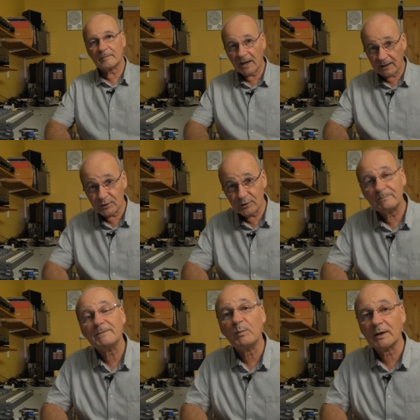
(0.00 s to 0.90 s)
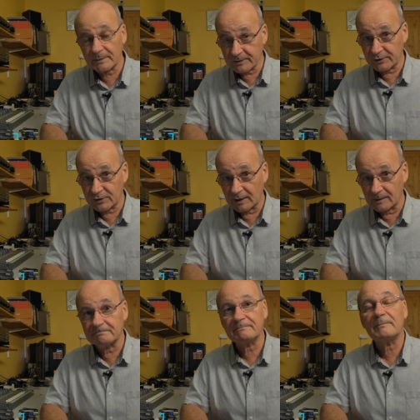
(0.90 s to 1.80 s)
Hello and welcome to the
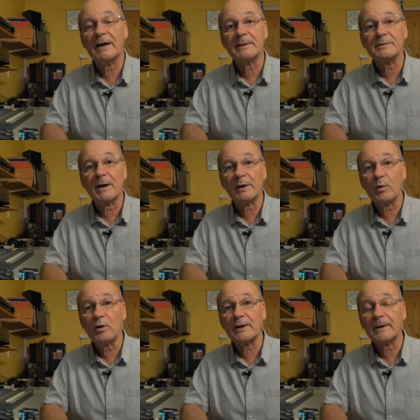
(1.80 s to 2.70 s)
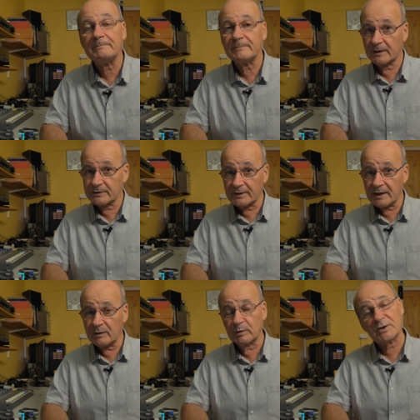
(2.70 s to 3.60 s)
channel. My name is Mike Walker and
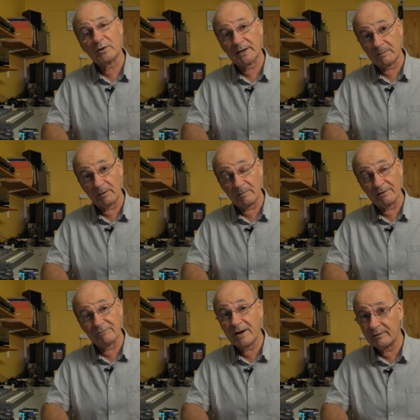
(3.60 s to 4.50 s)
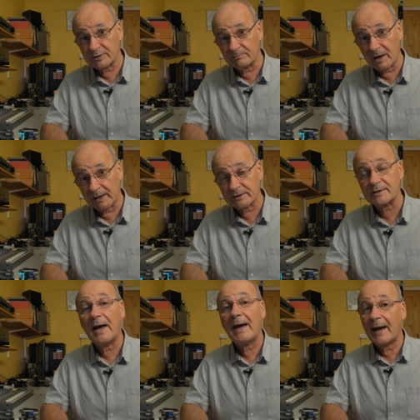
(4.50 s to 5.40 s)
today we're talking about my various
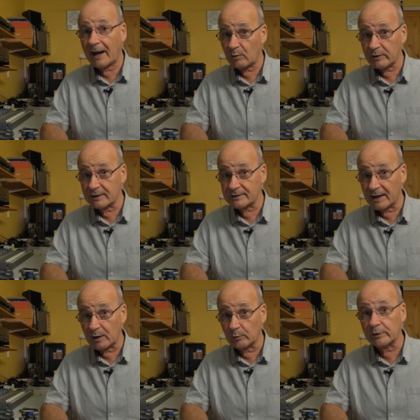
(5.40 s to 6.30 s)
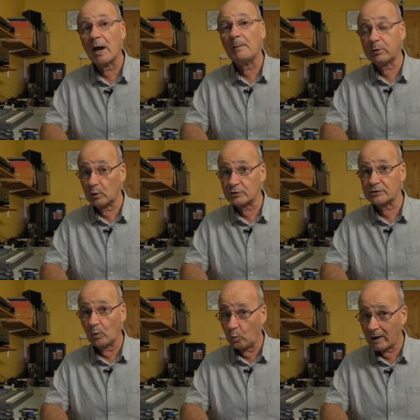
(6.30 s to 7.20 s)
mics, how they sound,
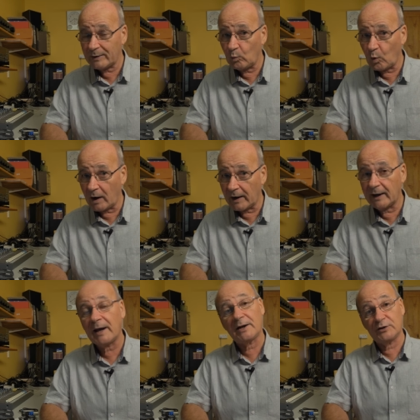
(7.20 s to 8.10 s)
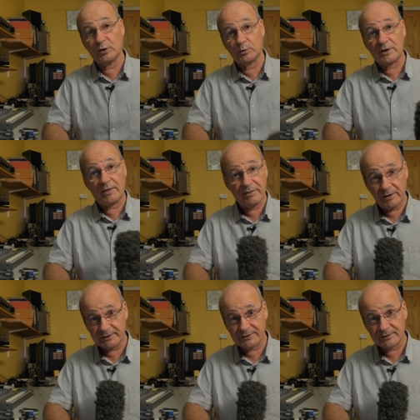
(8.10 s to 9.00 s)
plus when and why I'd use
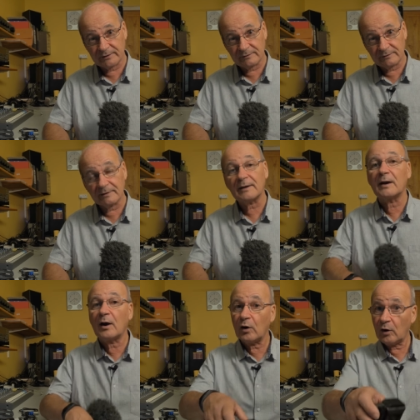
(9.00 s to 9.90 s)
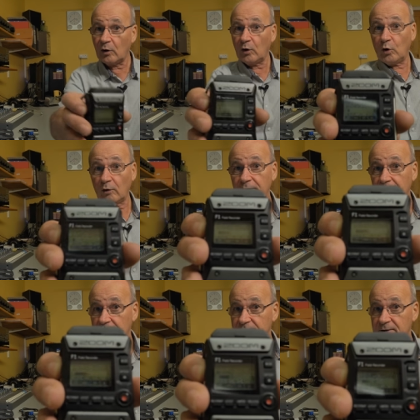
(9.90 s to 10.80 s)
this over
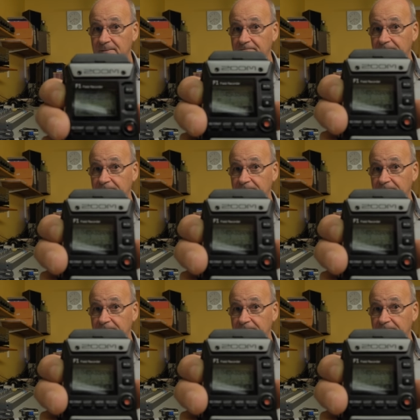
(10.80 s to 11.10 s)
this.